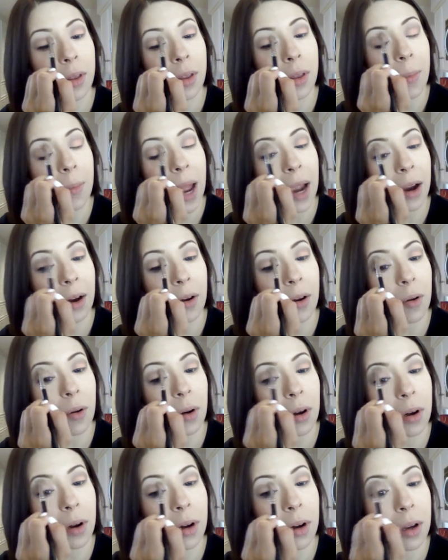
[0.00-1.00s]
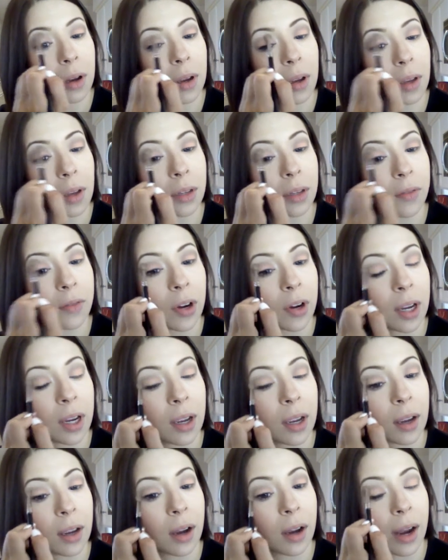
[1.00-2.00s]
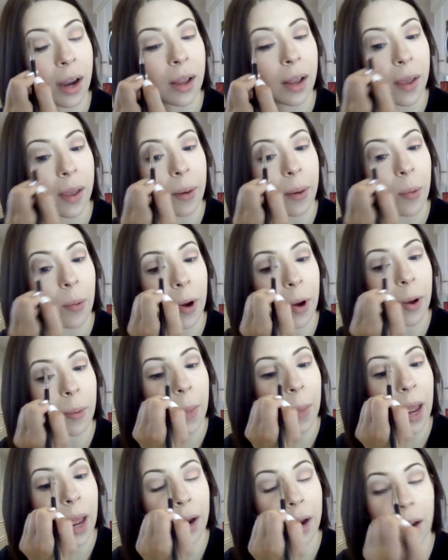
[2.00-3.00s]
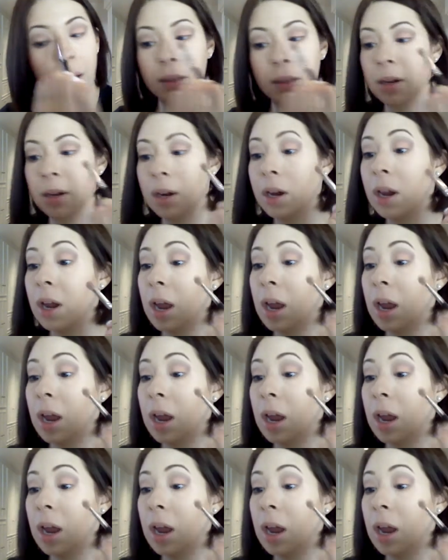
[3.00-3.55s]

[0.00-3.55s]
The matte cork is very kind of light brown matte color.